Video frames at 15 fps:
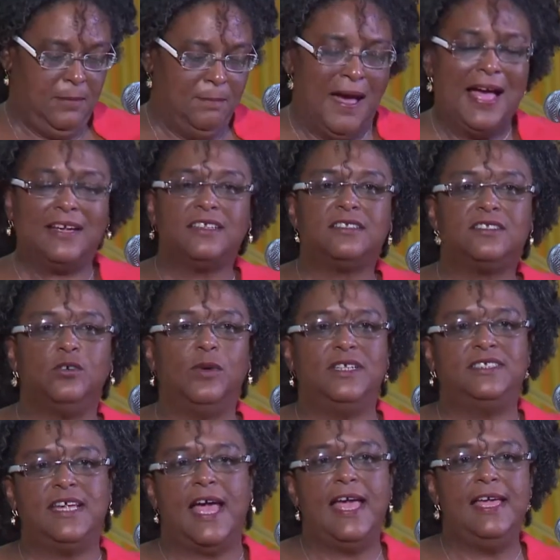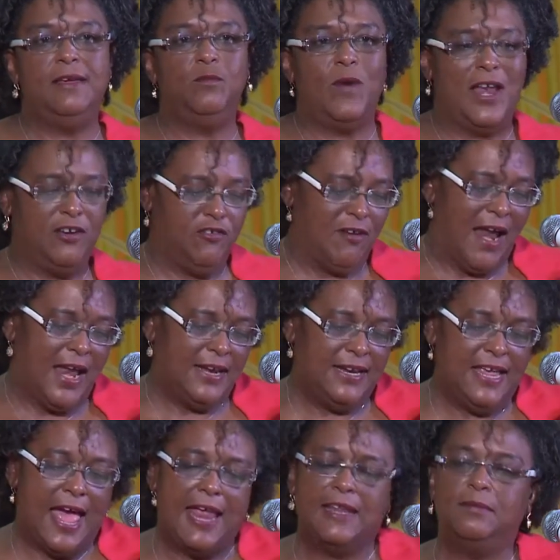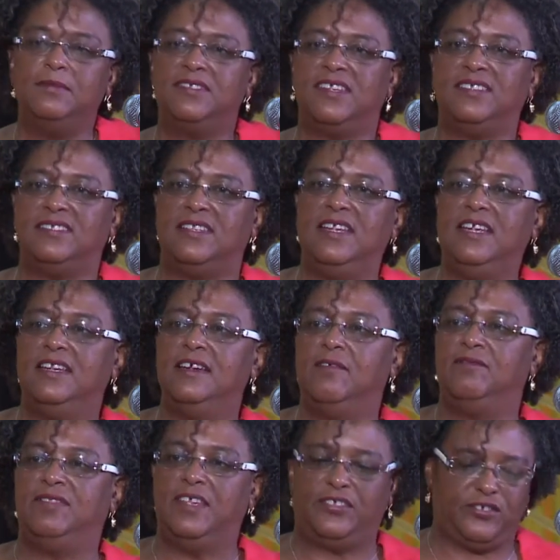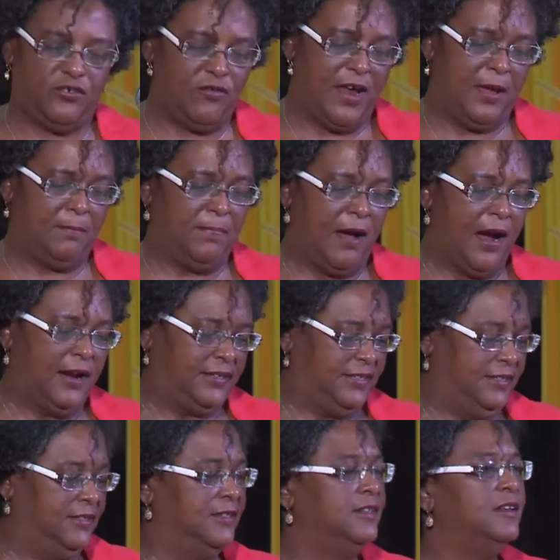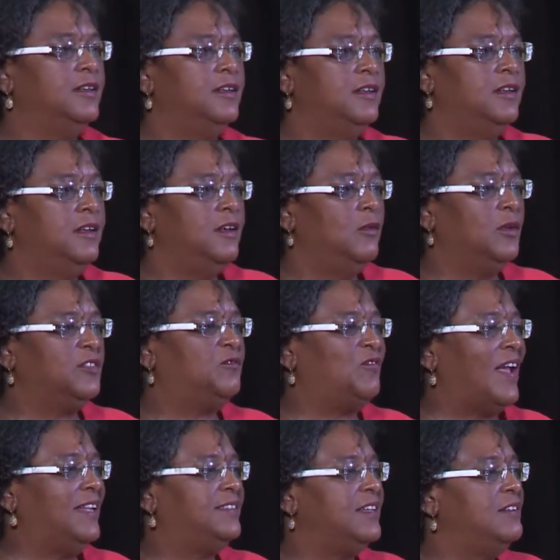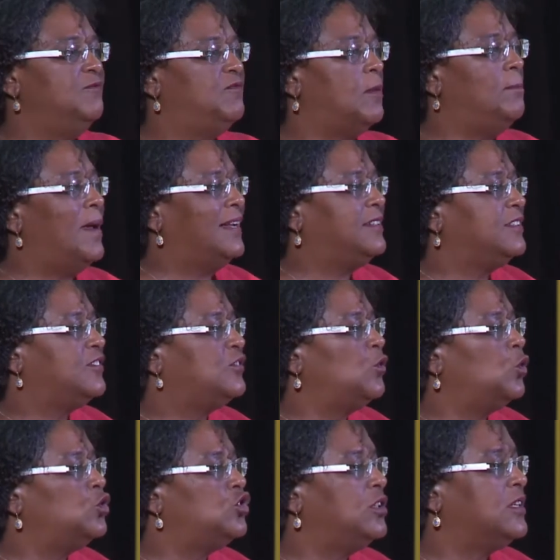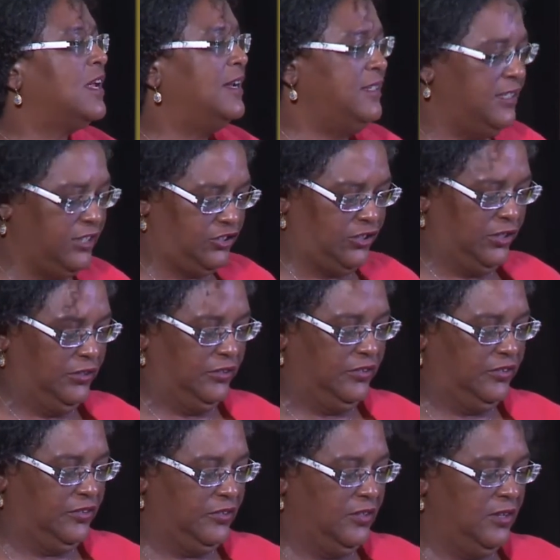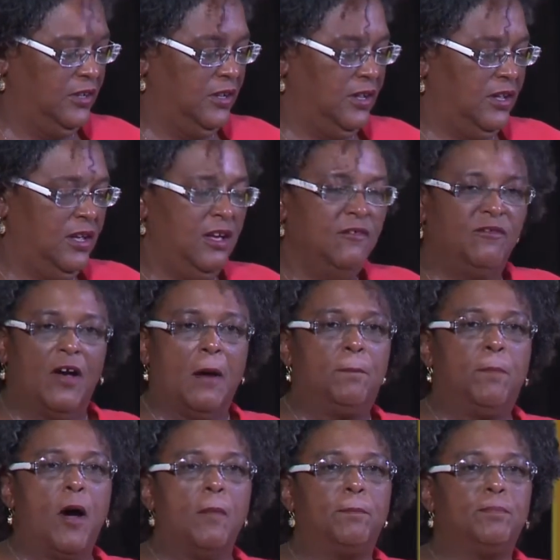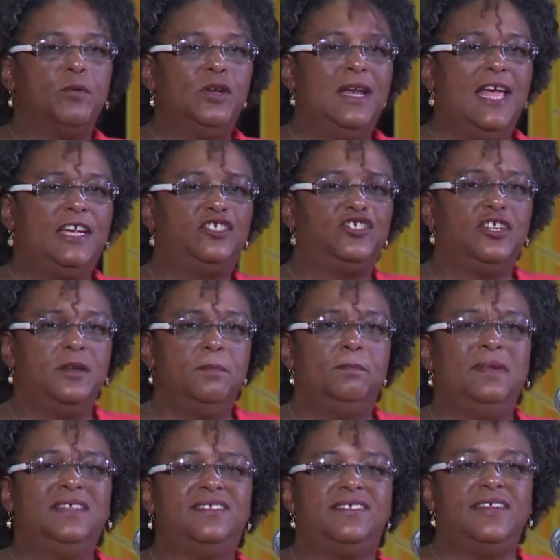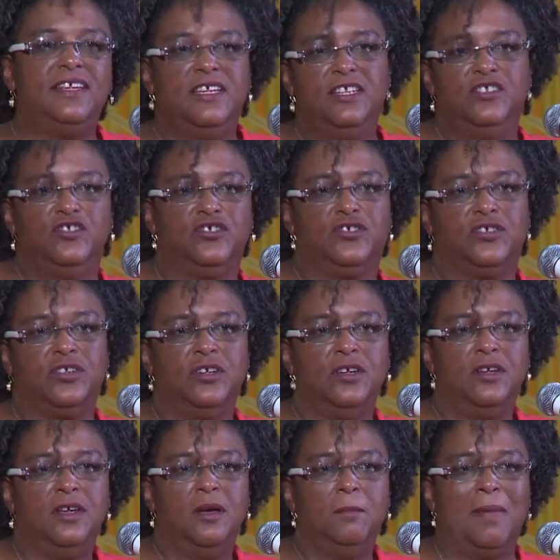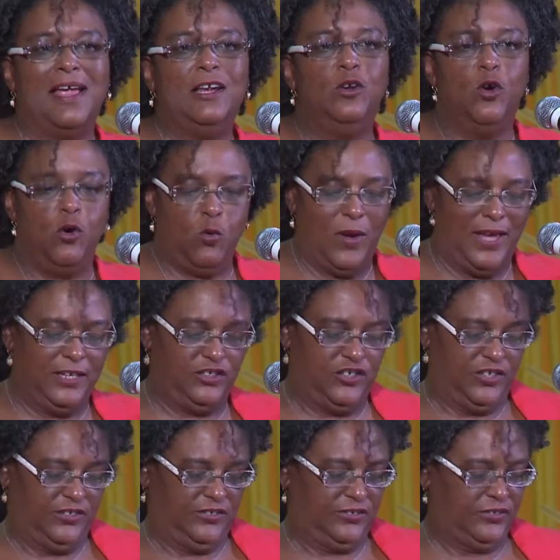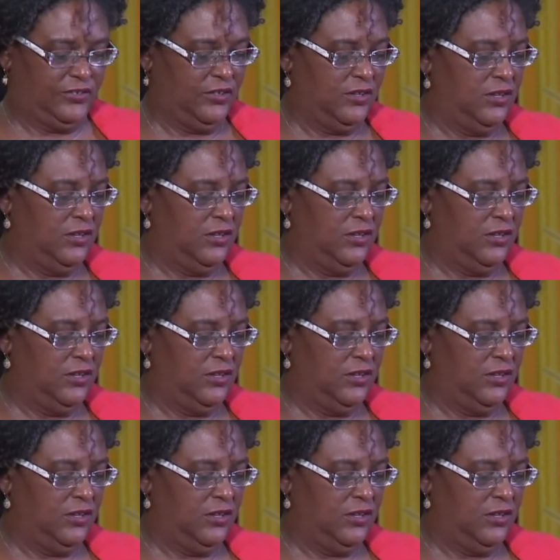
back to a time when Grantley Adams, as leader of this great party, was fighting for better social conditions, for a population besieged by low wages,